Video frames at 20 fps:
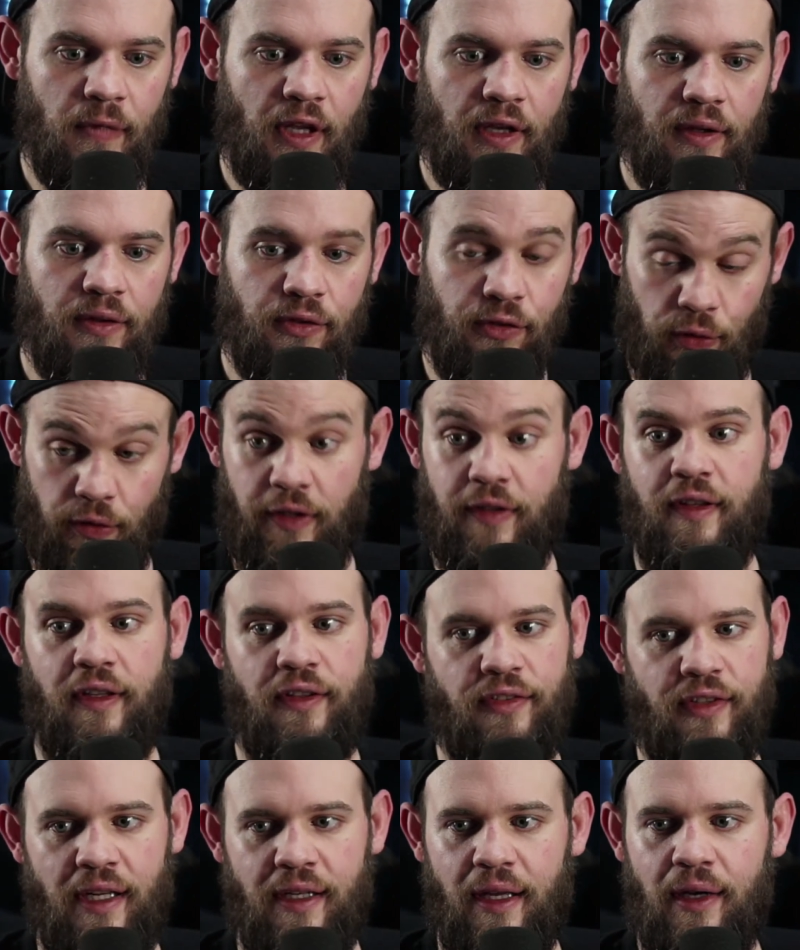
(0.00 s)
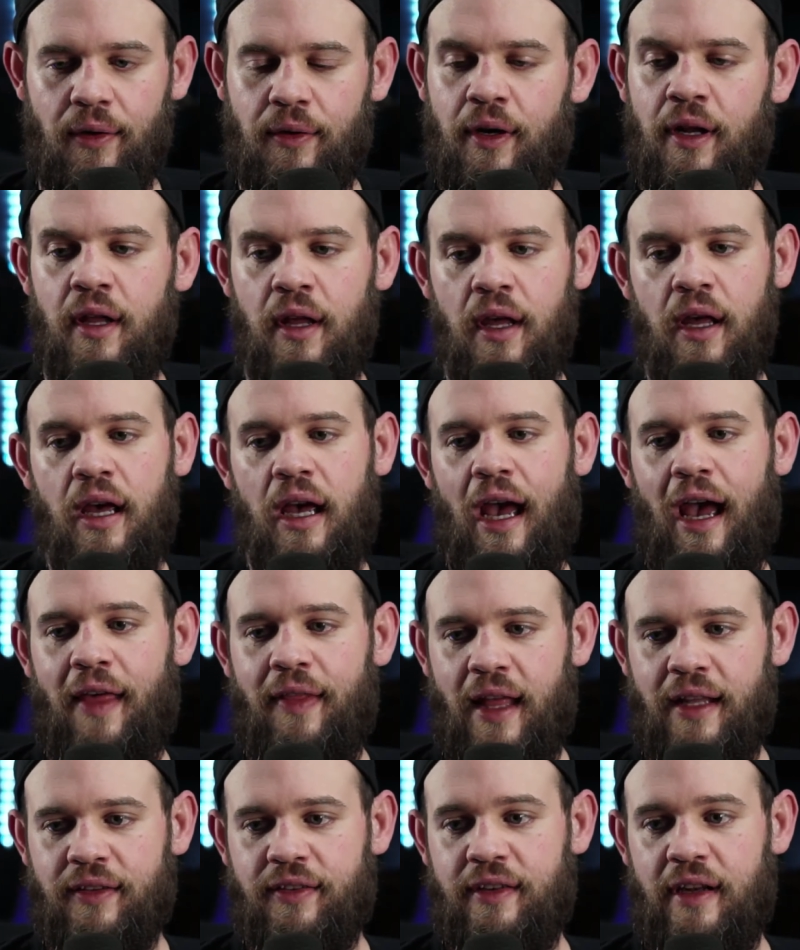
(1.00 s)
so that they stand out.
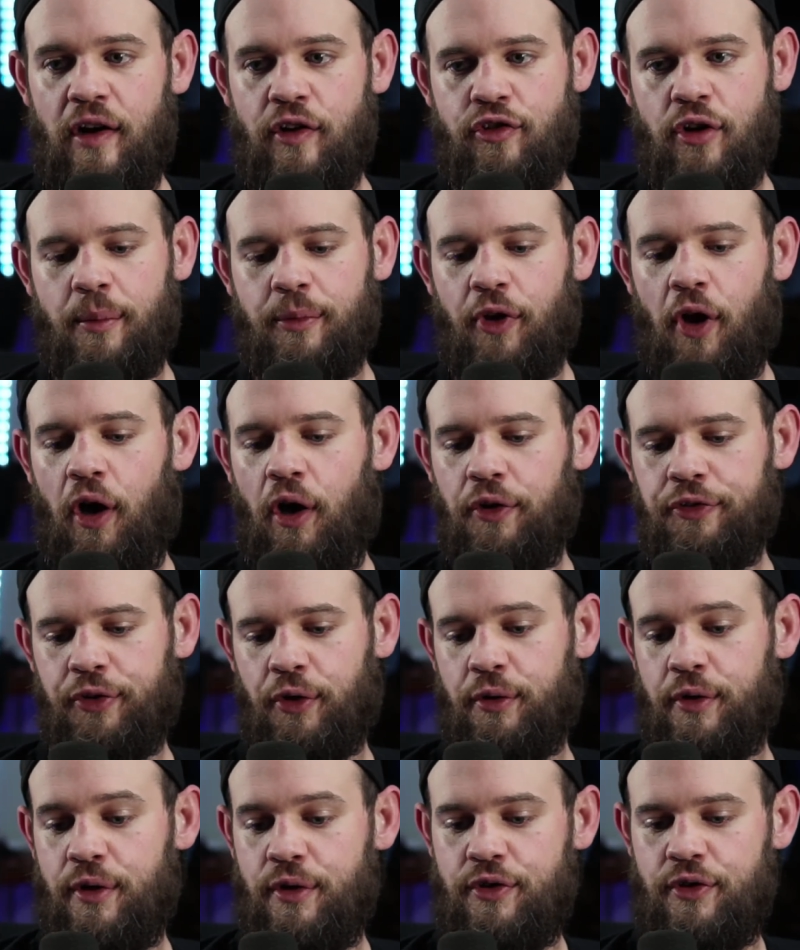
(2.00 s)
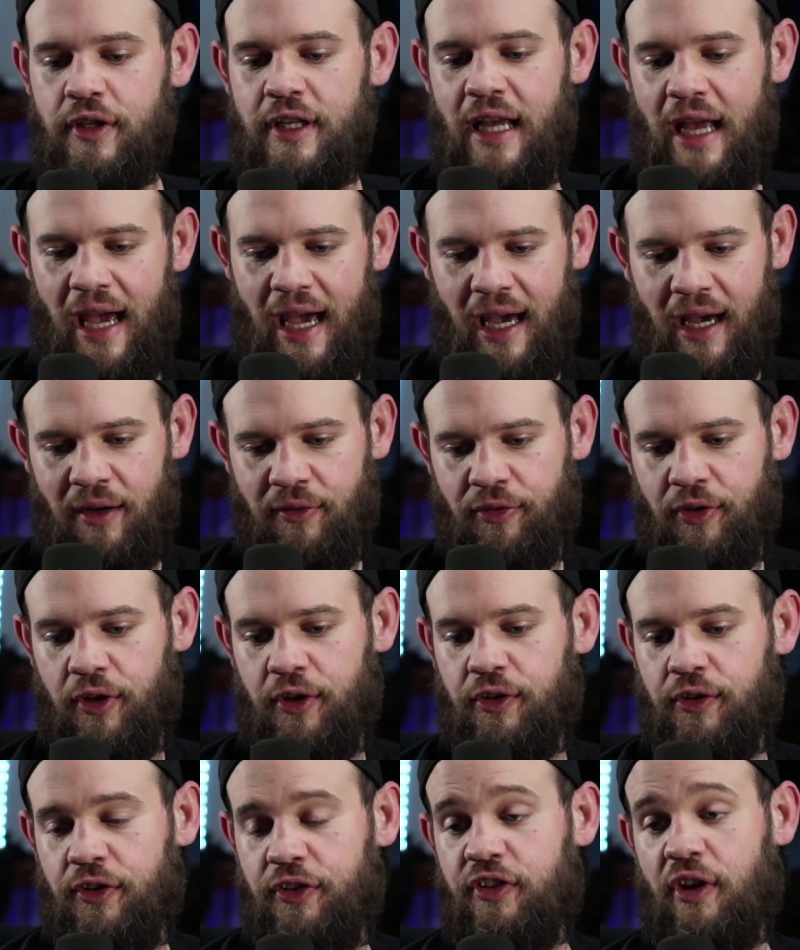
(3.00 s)
And then snare drums also usually have
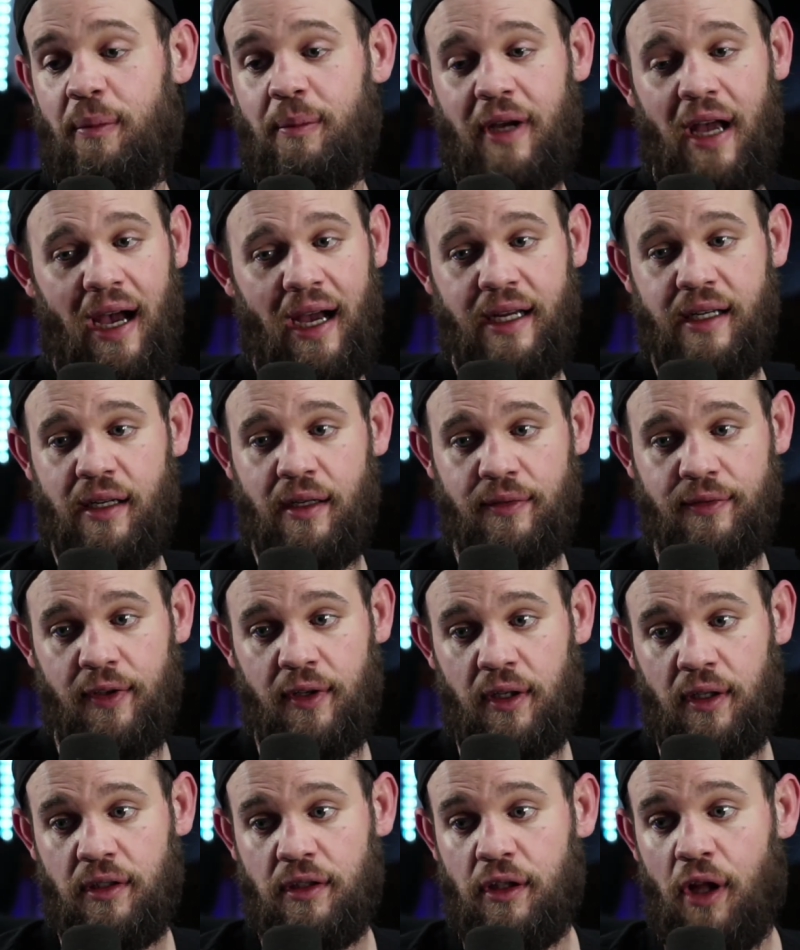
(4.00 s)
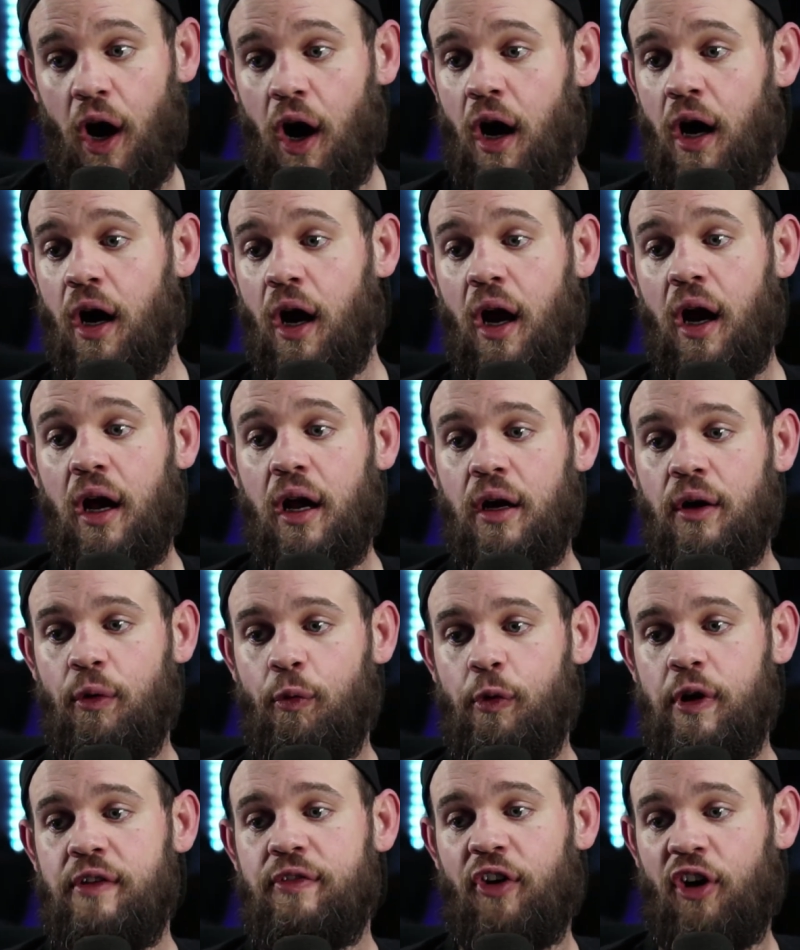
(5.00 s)
some kind of a long
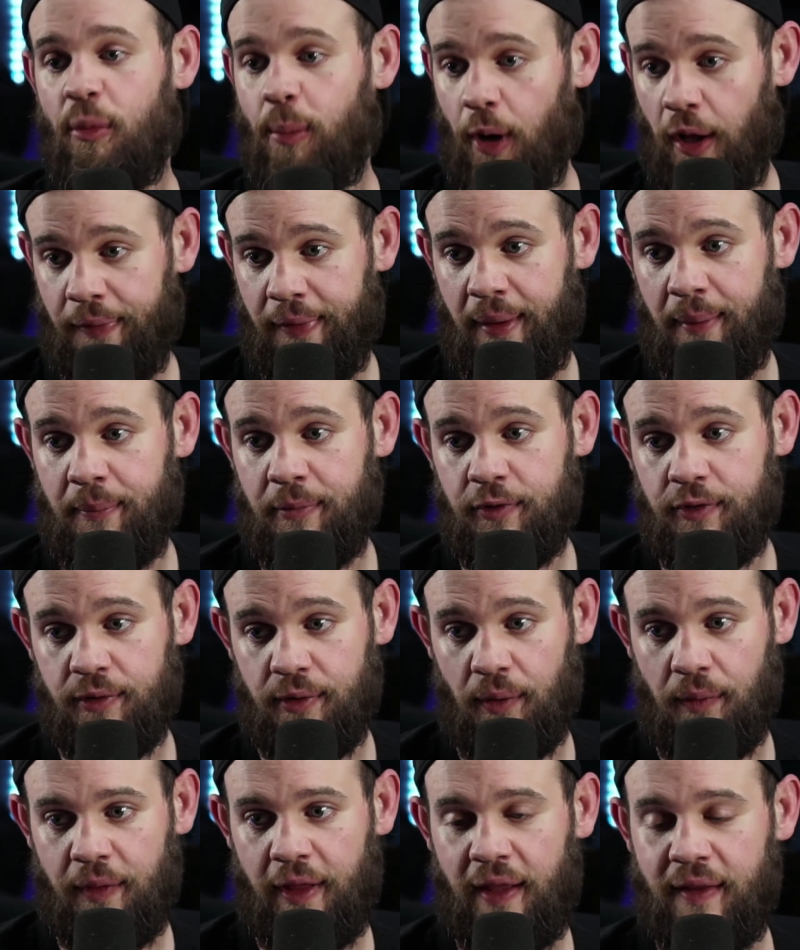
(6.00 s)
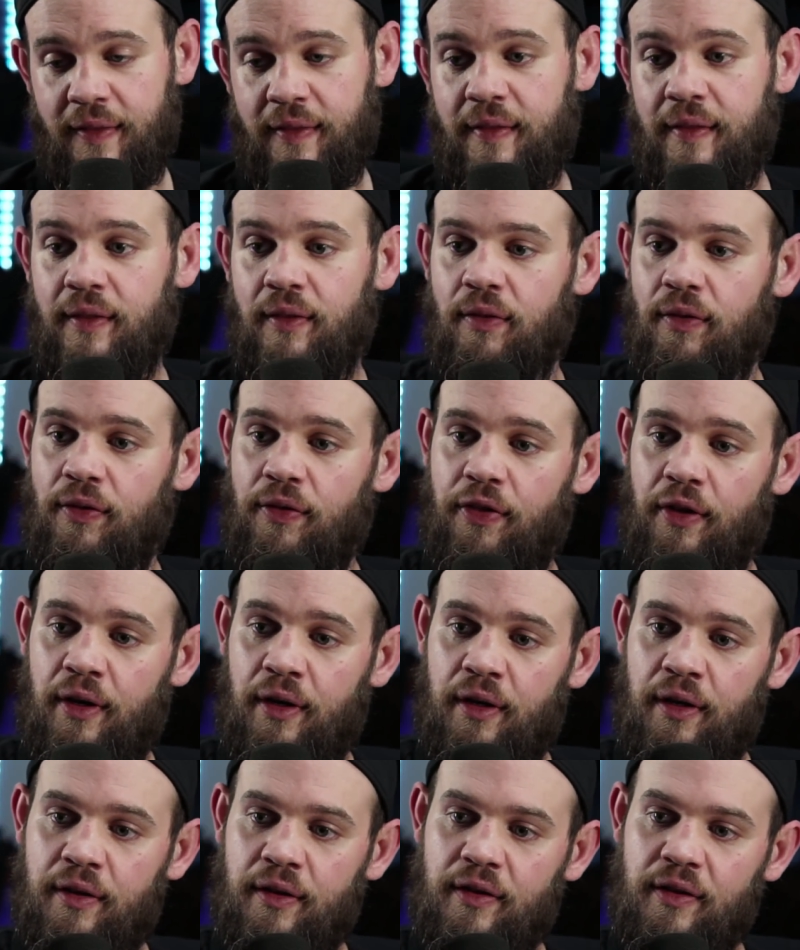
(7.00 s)
reverb on them so that
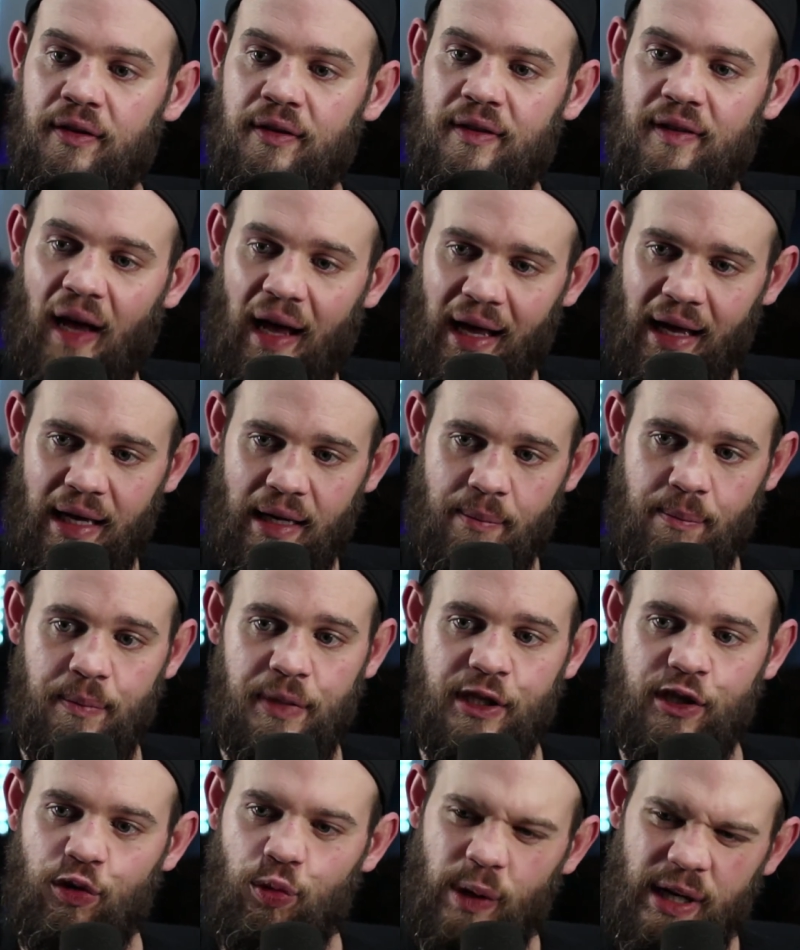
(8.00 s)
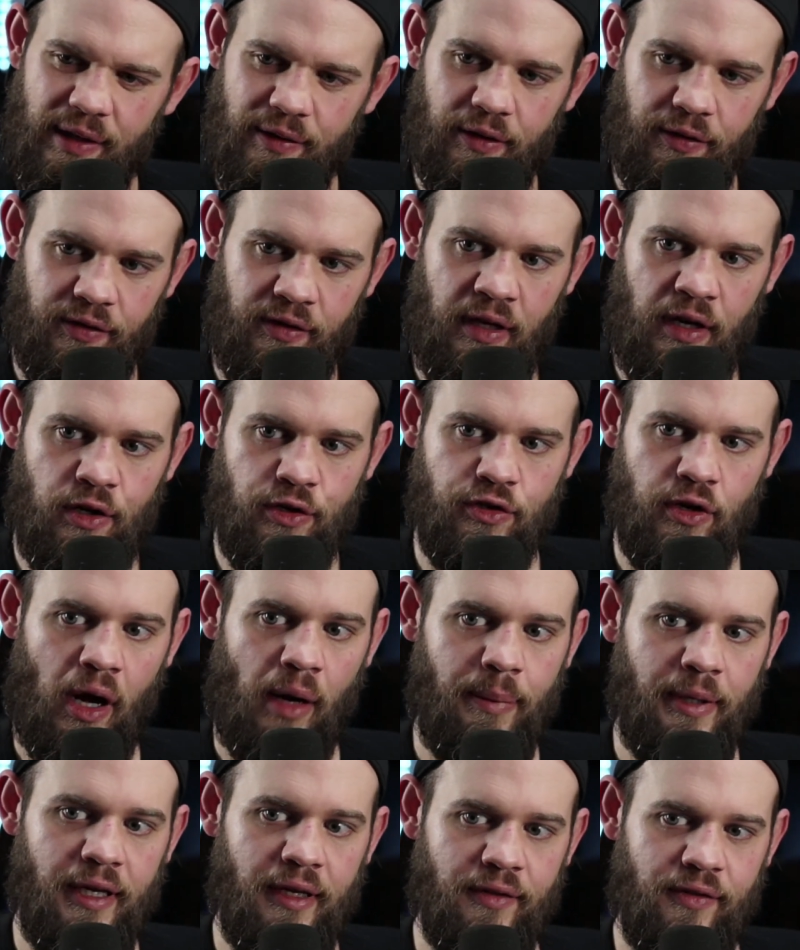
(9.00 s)
the time between the snare
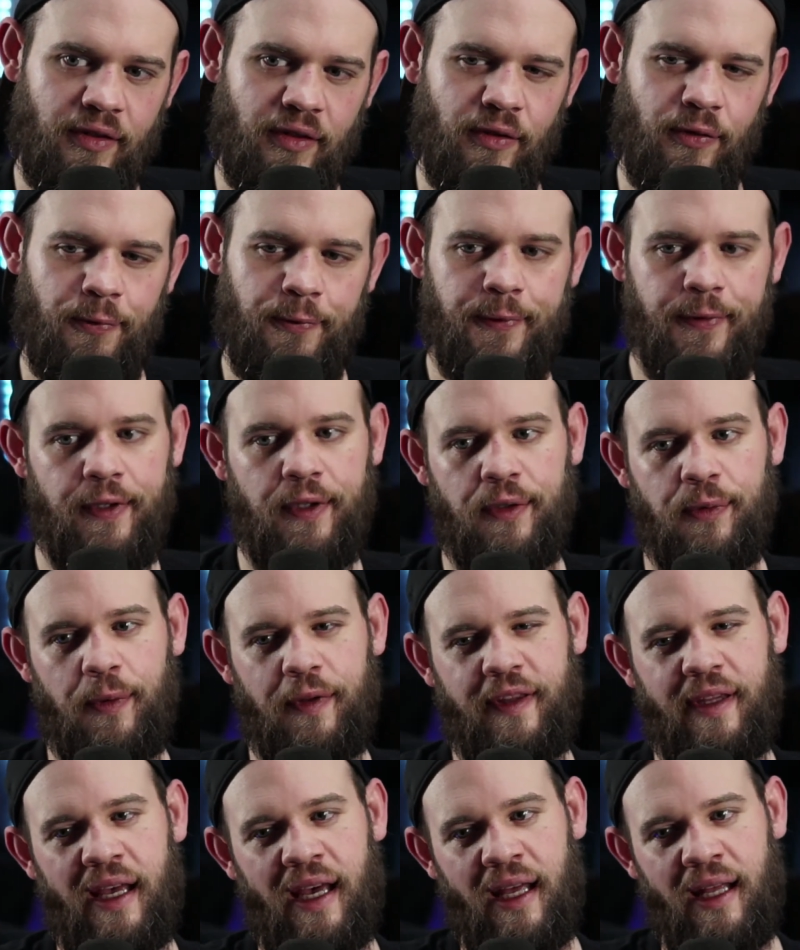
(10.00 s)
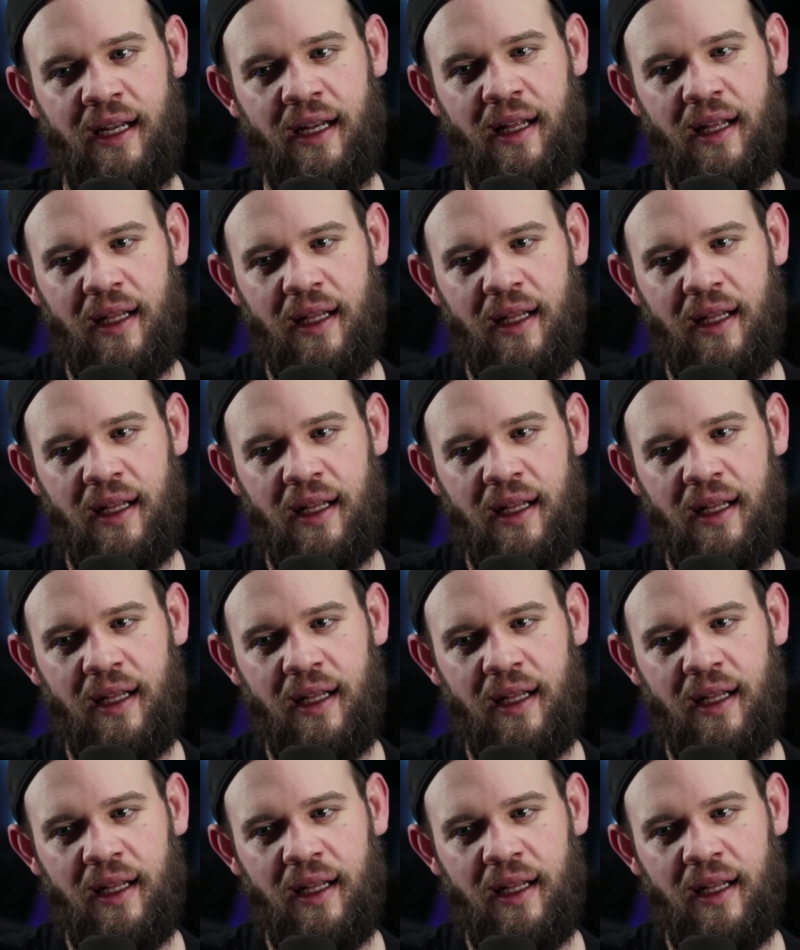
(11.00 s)
drop hits is filled with that